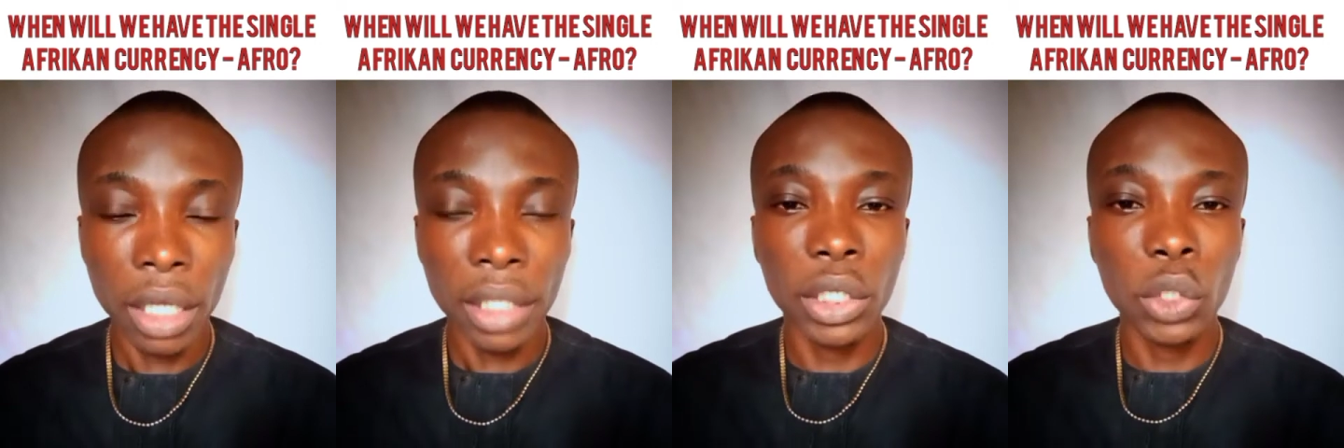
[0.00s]

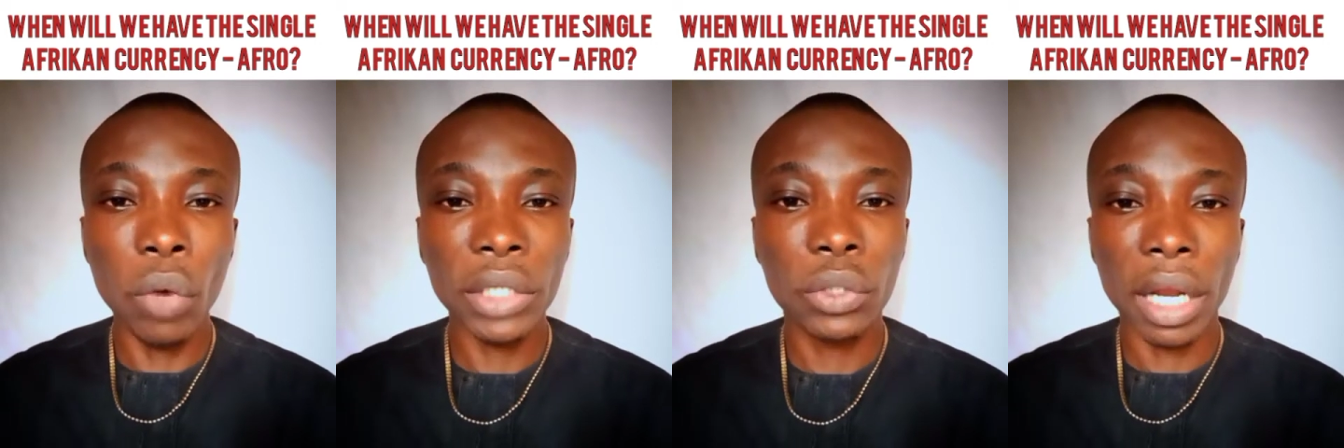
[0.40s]
The
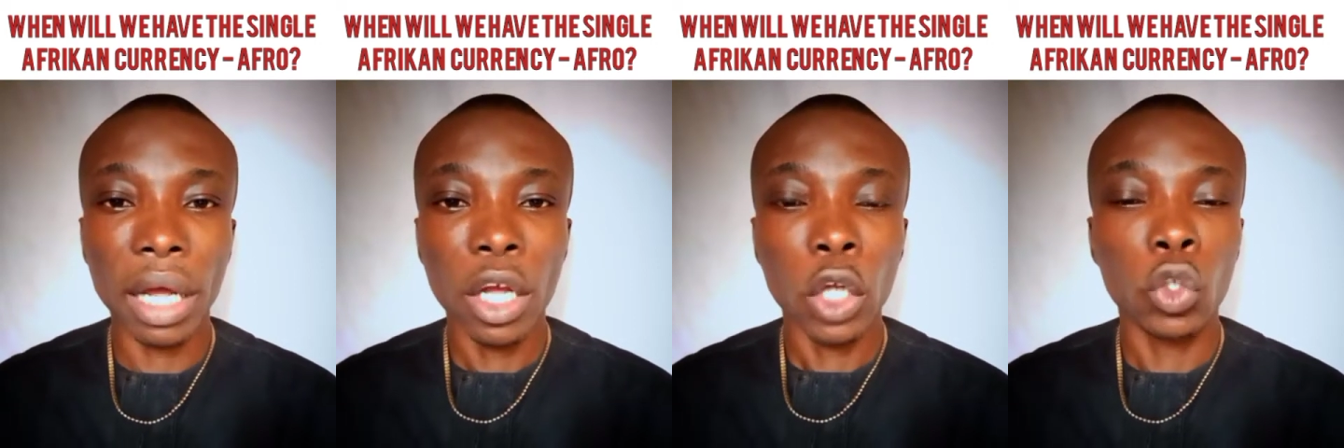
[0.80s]
U S
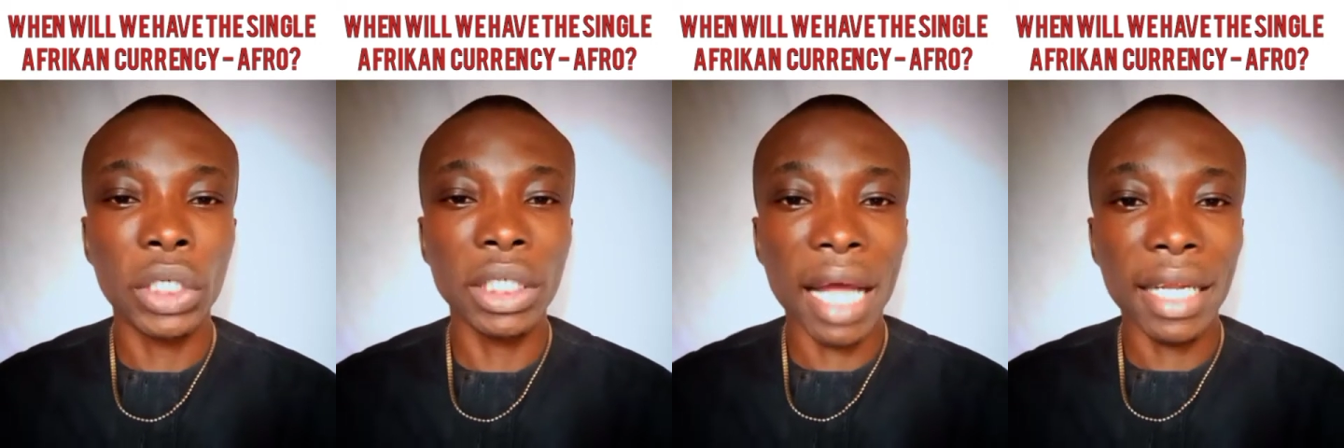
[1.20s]
dollar, does
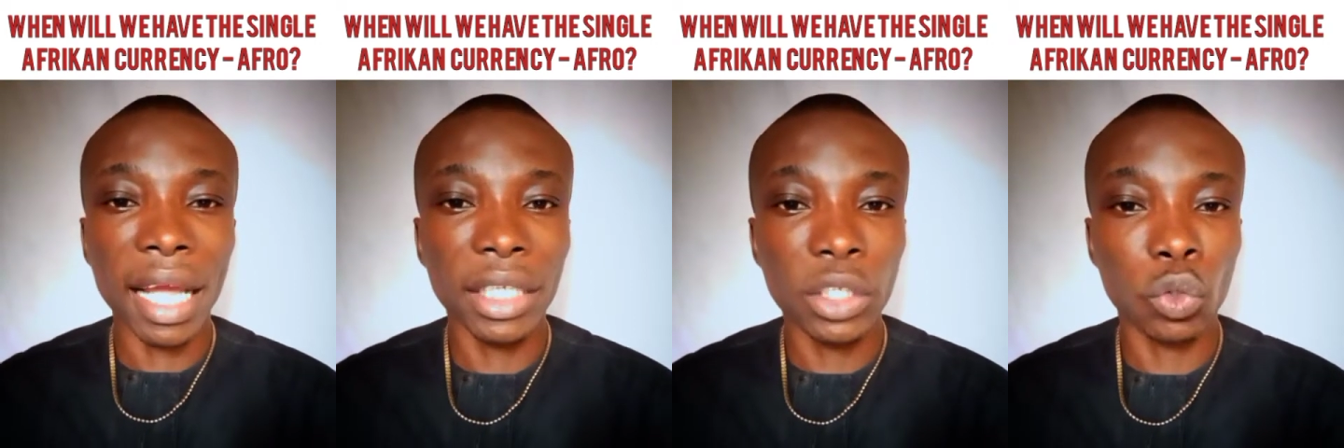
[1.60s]
it add
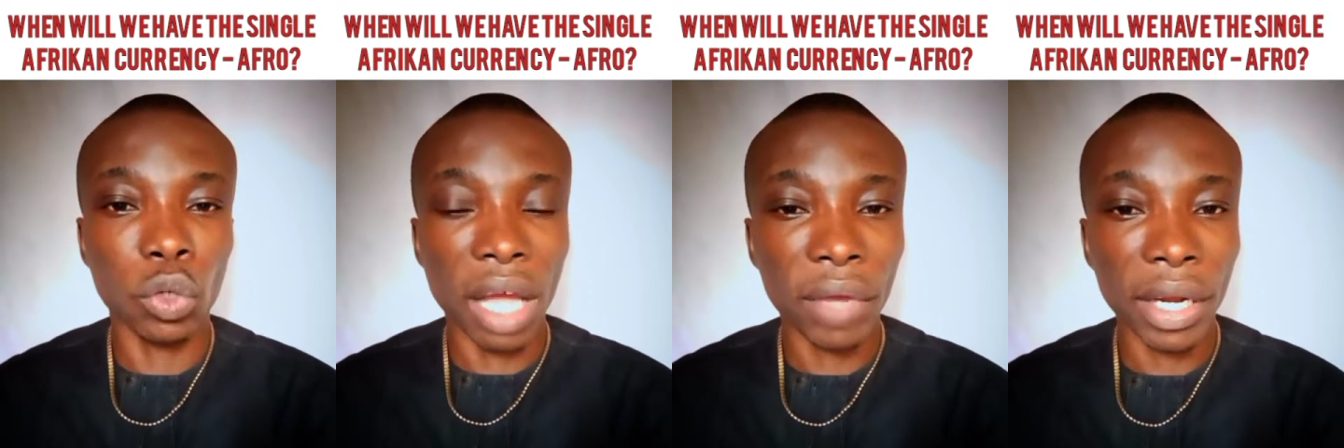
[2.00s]
anything to
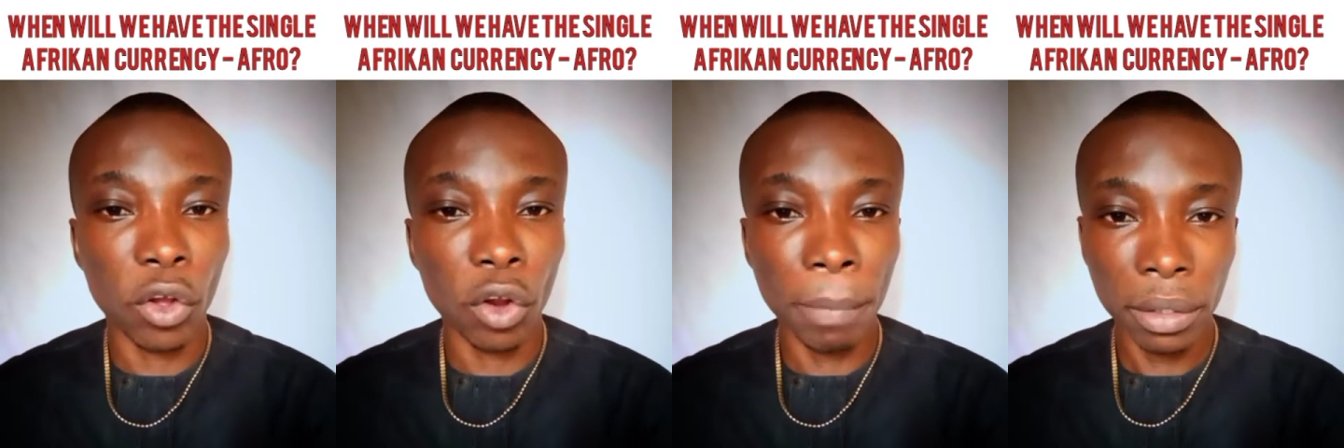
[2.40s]
the African
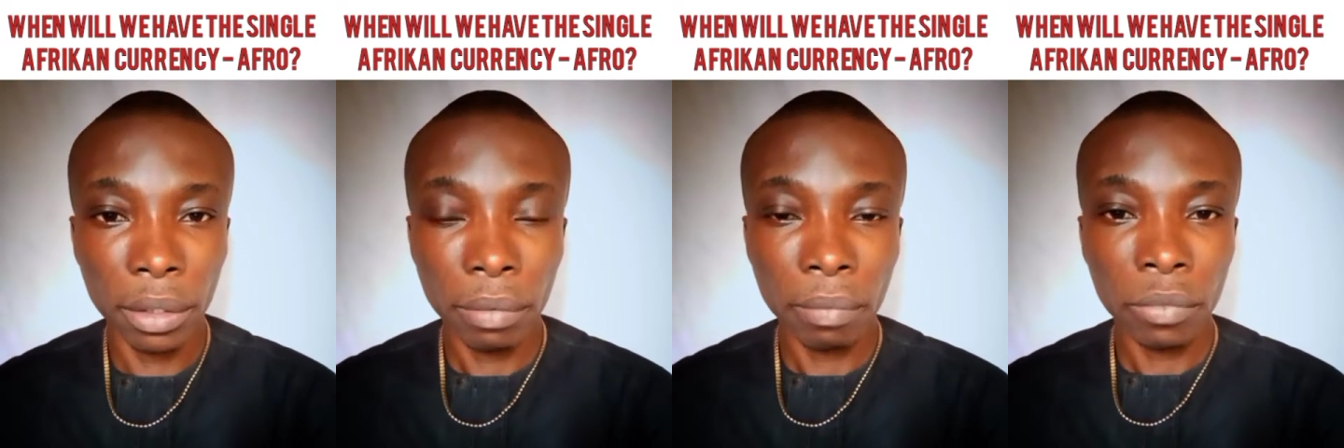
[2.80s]
economy?
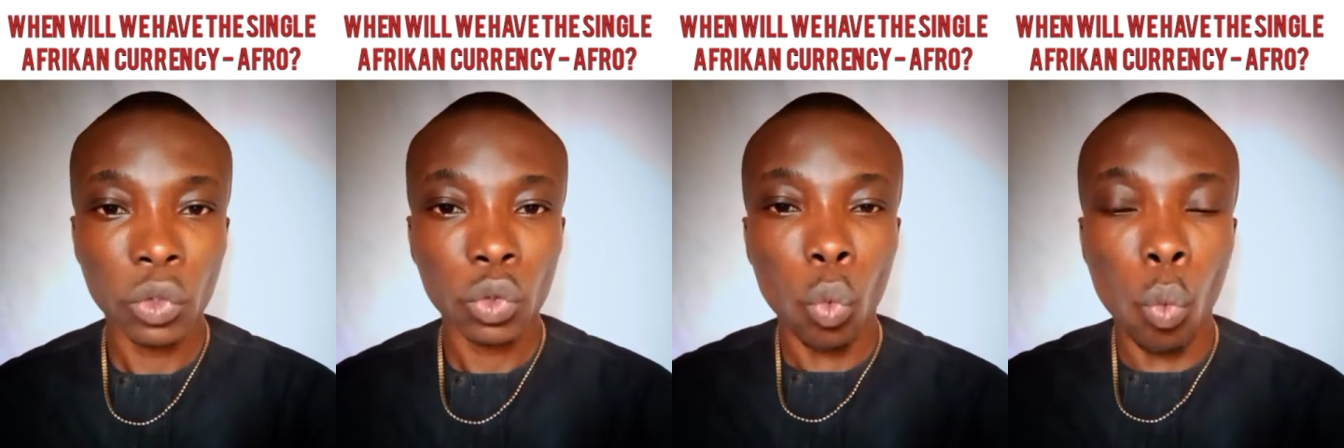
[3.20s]

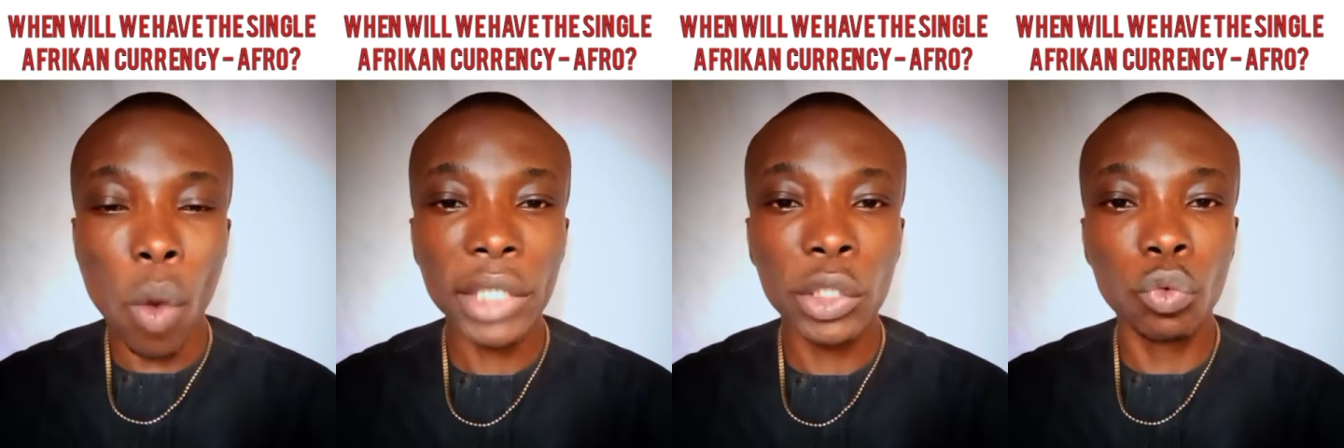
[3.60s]

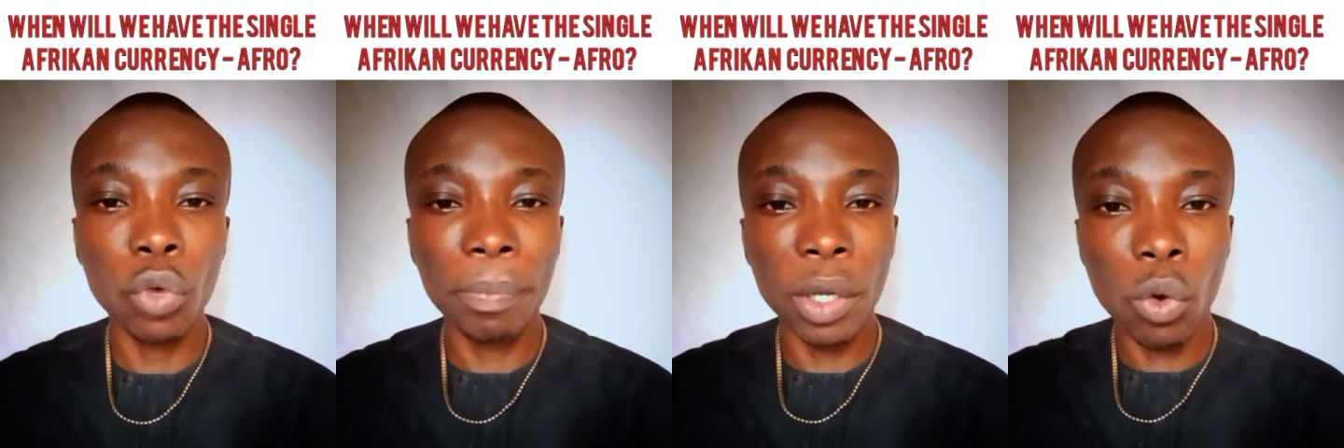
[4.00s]
Why should
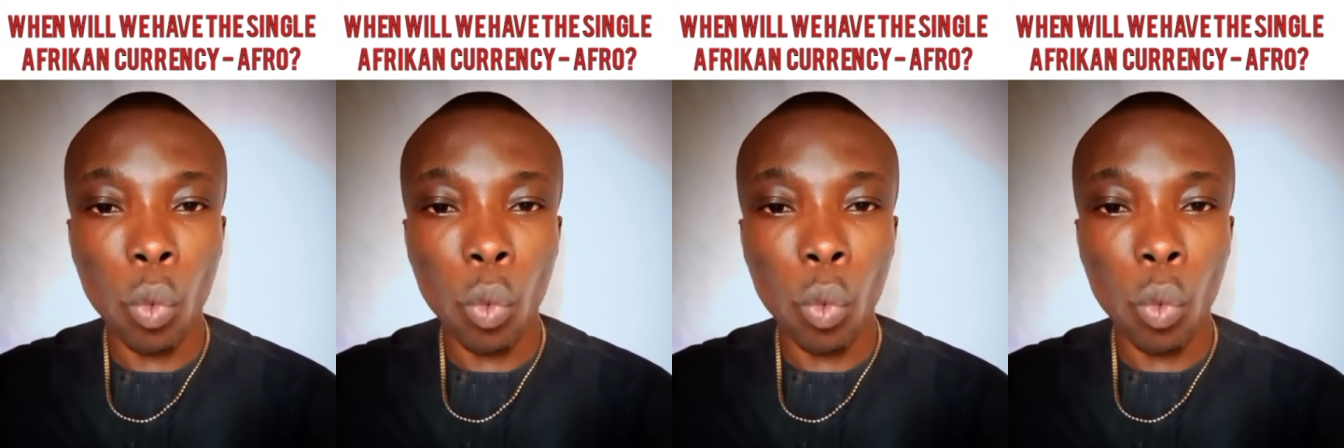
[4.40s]
we be